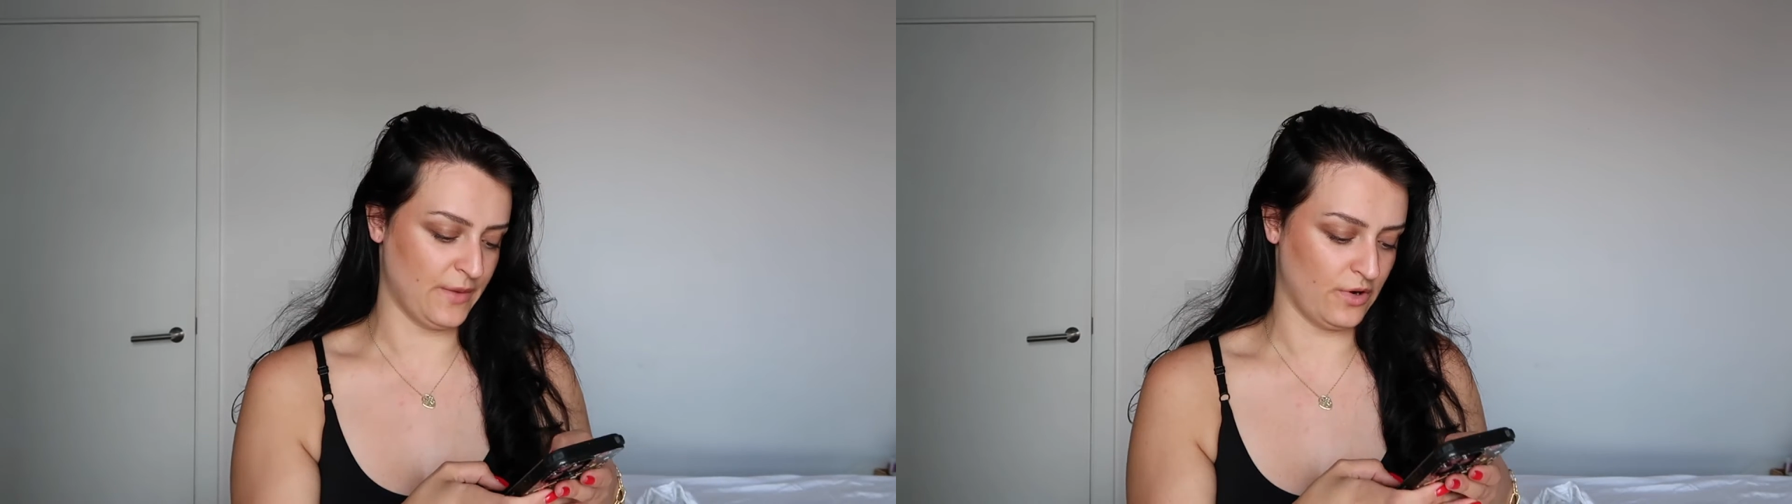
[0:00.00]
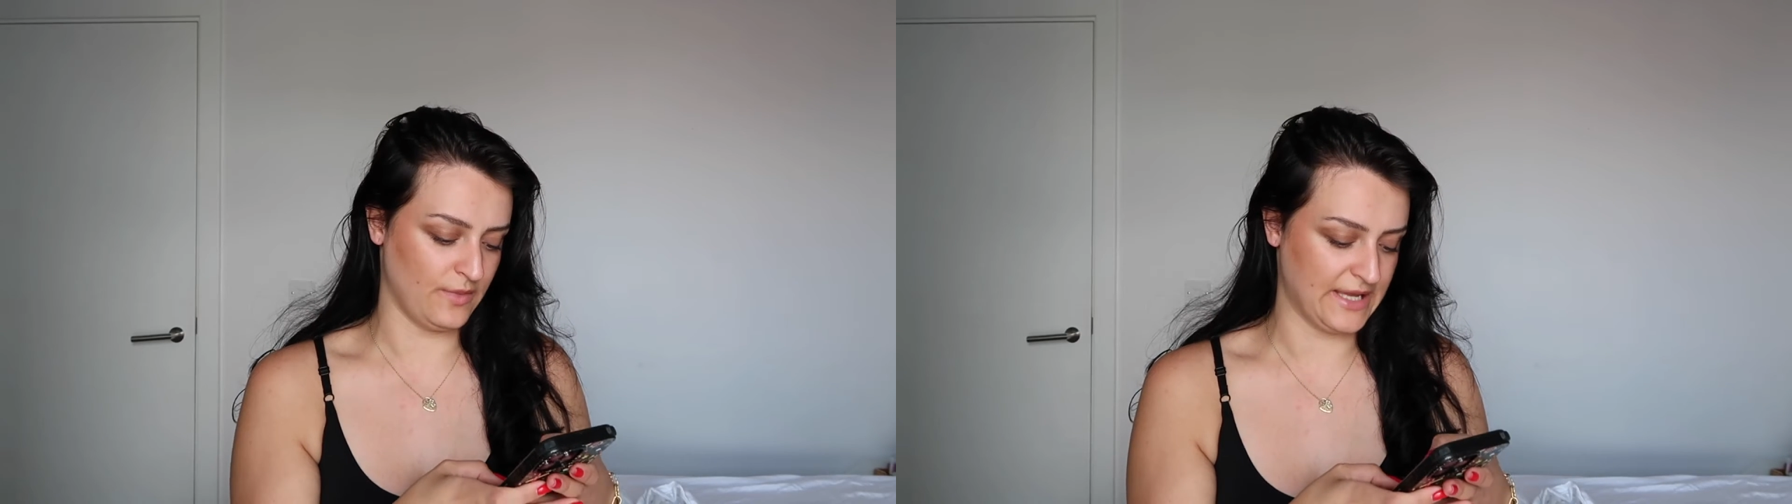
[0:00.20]

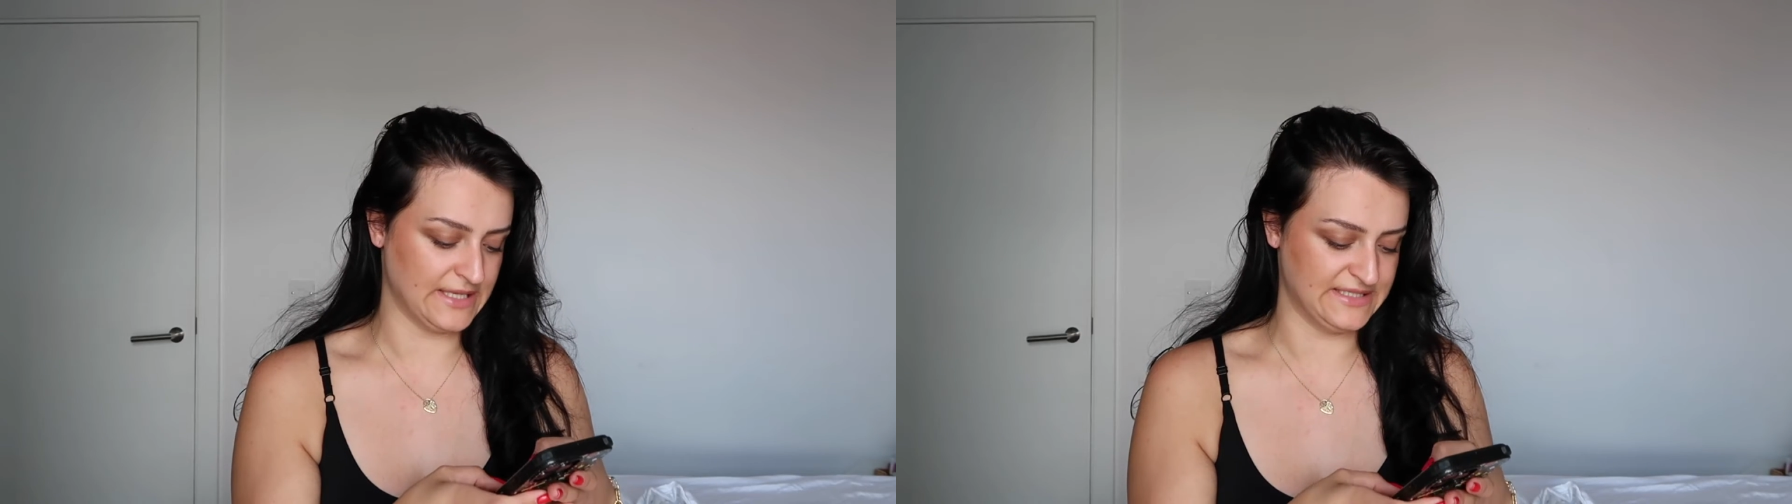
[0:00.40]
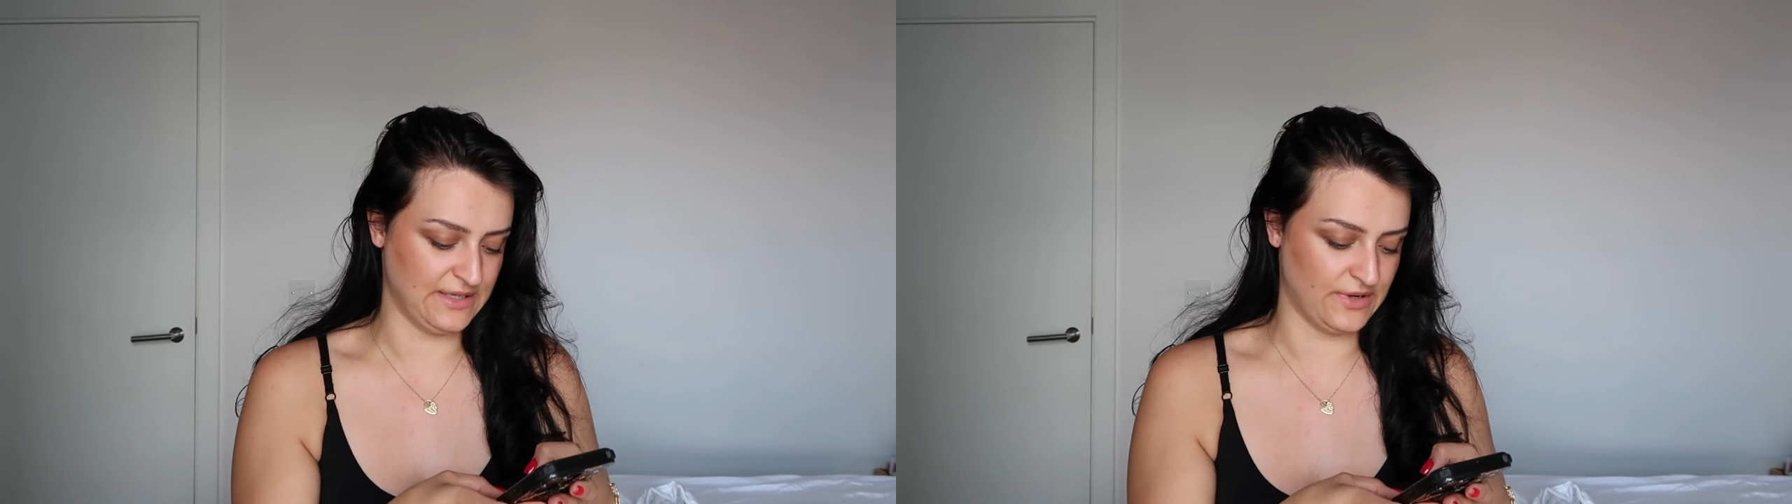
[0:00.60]
Probably I
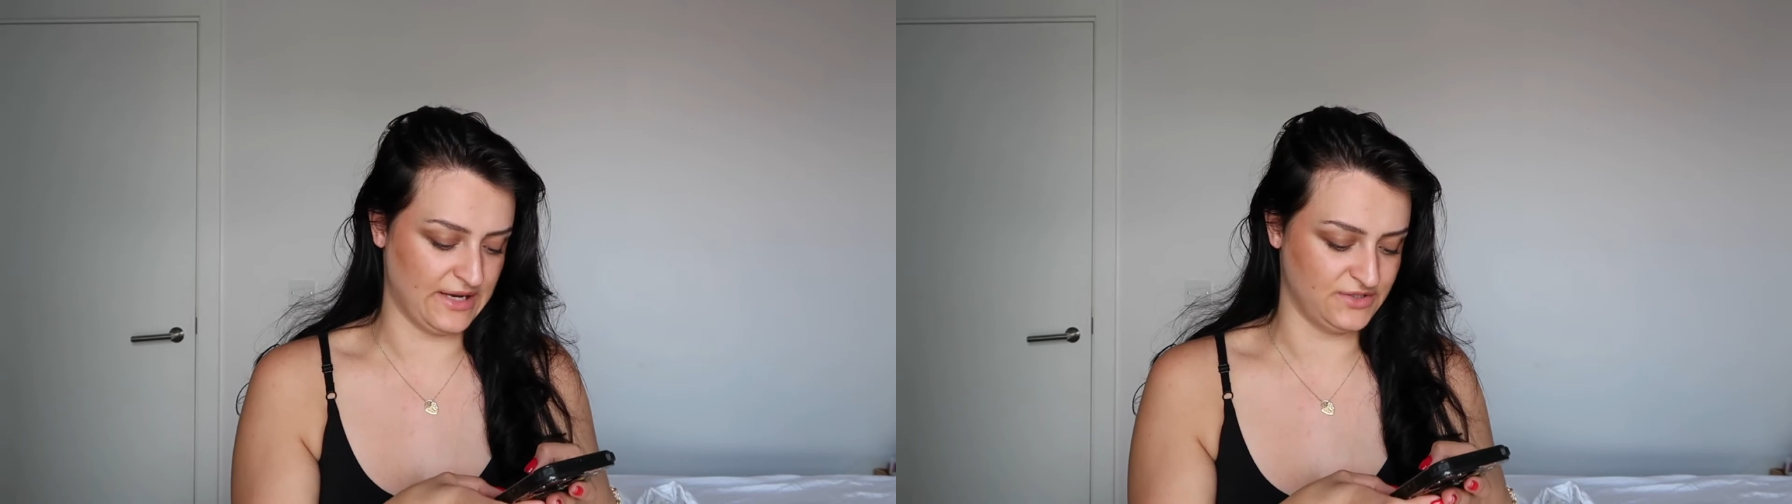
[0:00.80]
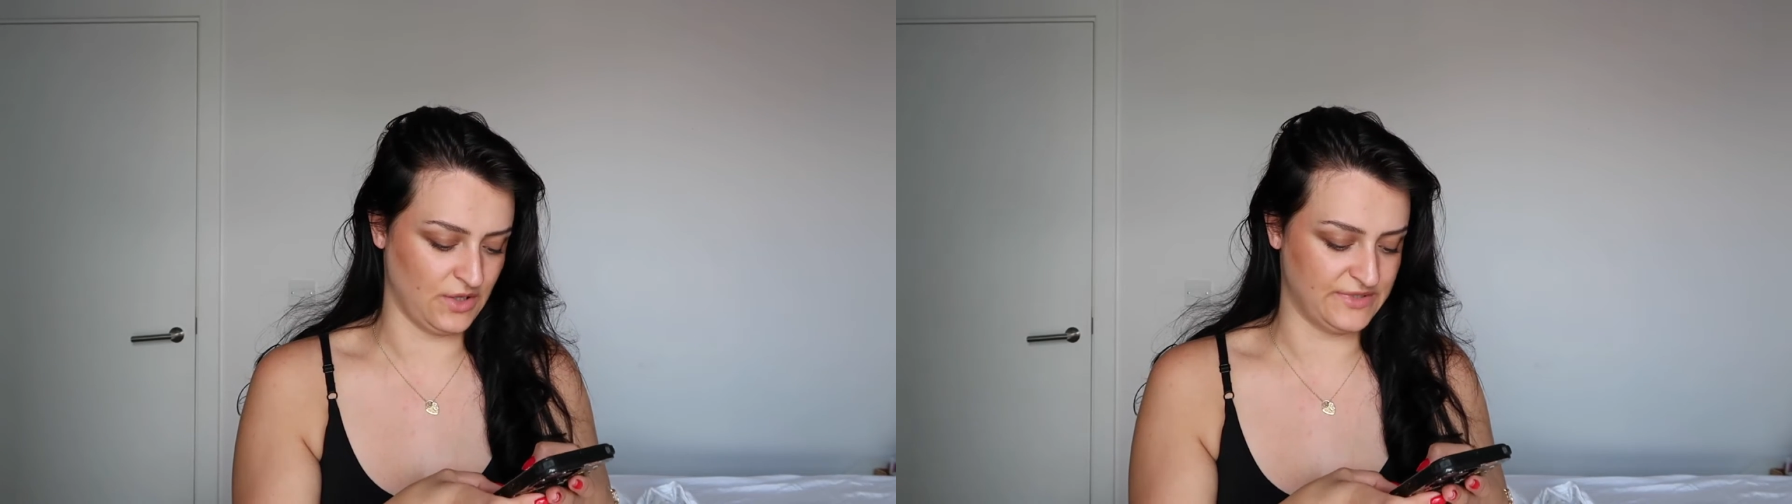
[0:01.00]
can see when
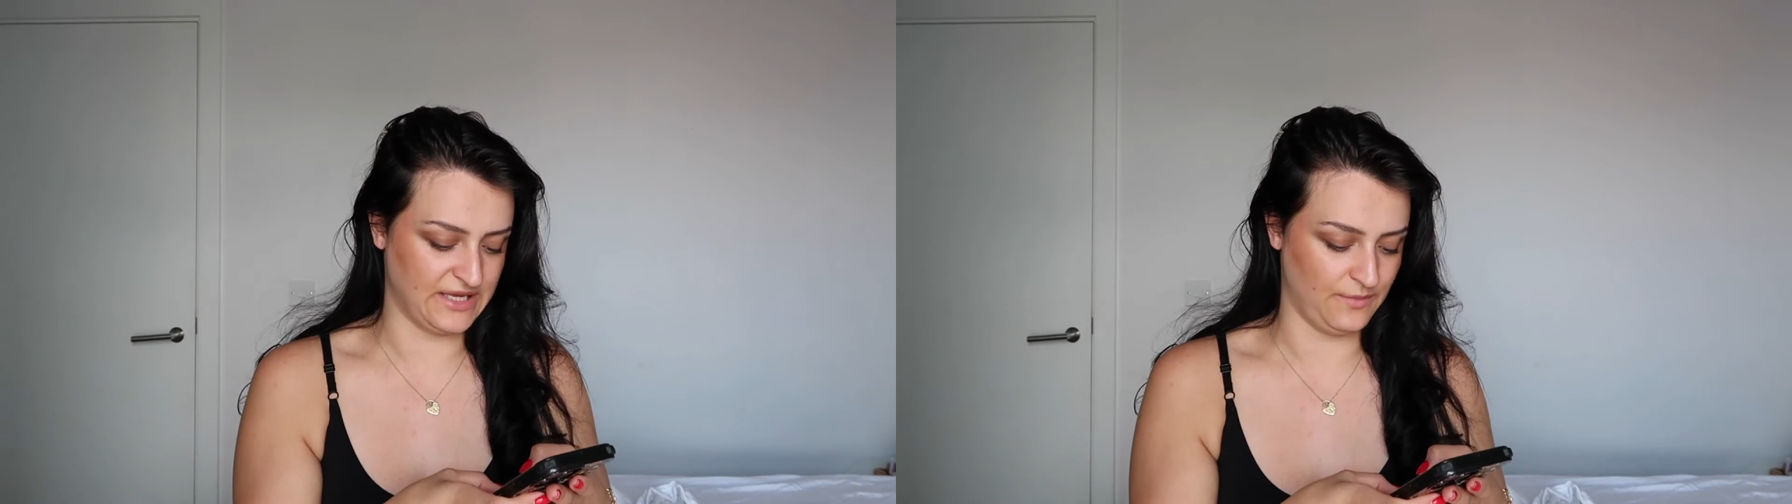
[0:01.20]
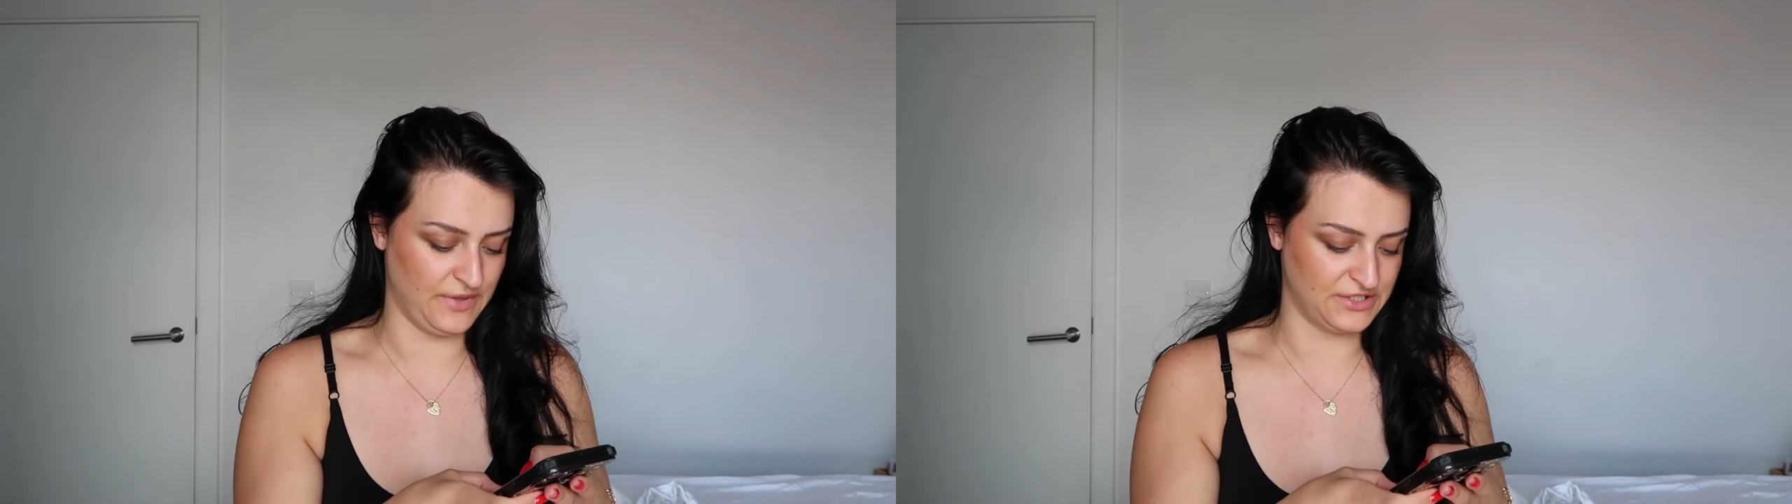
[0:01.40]
I stopped
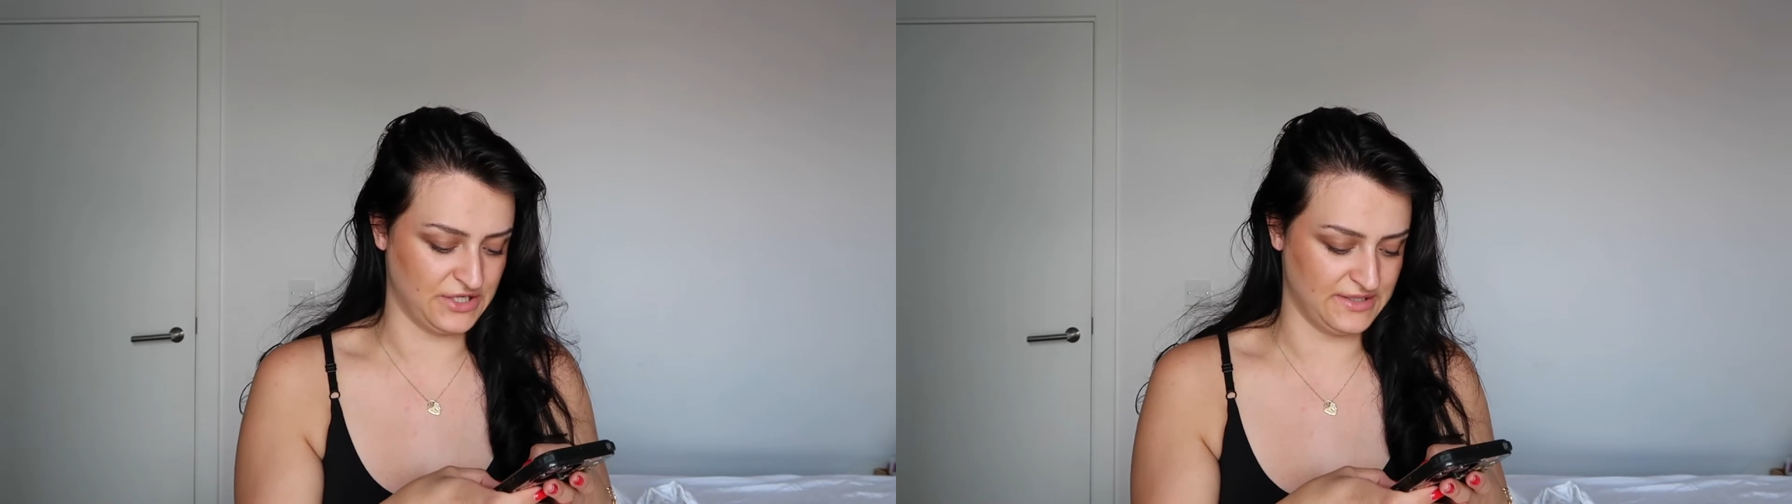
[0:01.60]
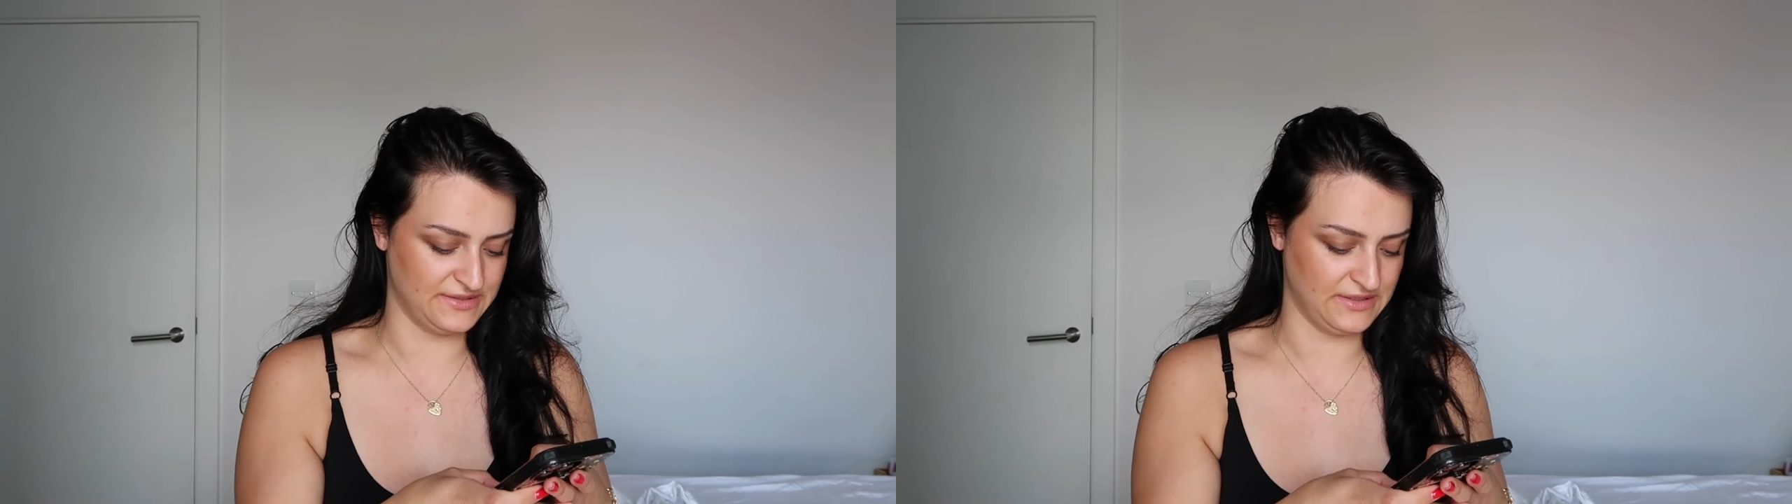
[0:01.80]
taking
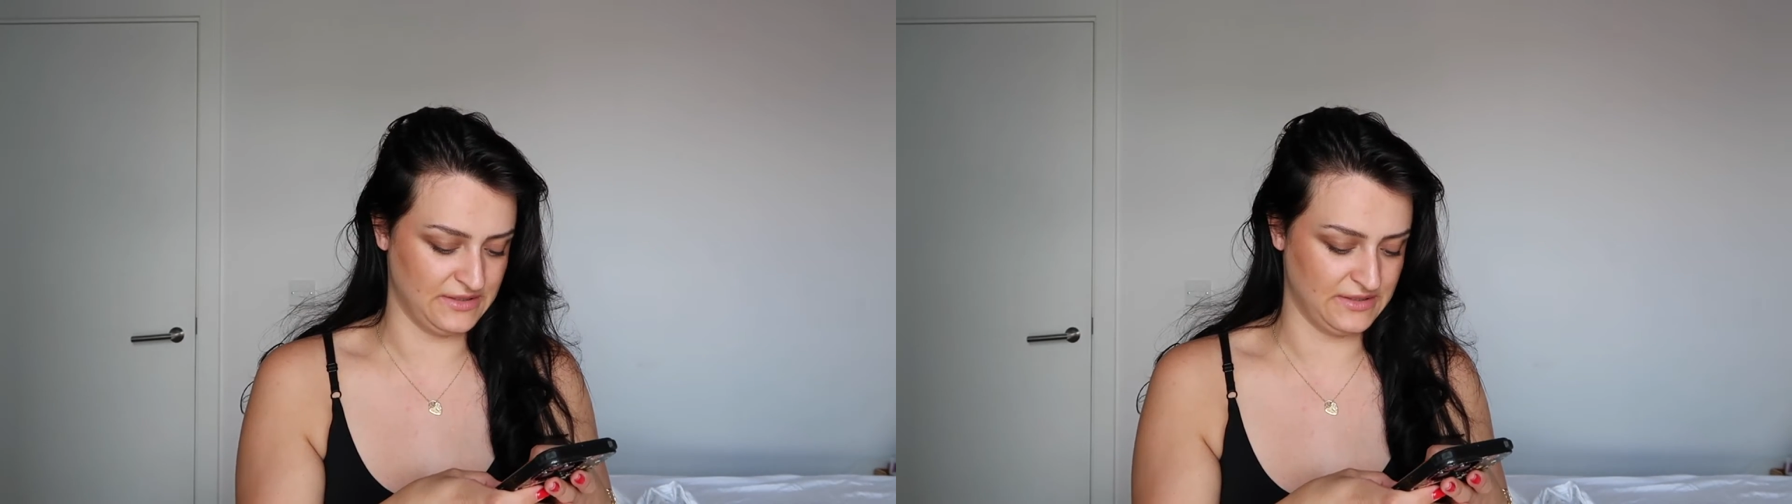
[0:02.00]
pictures.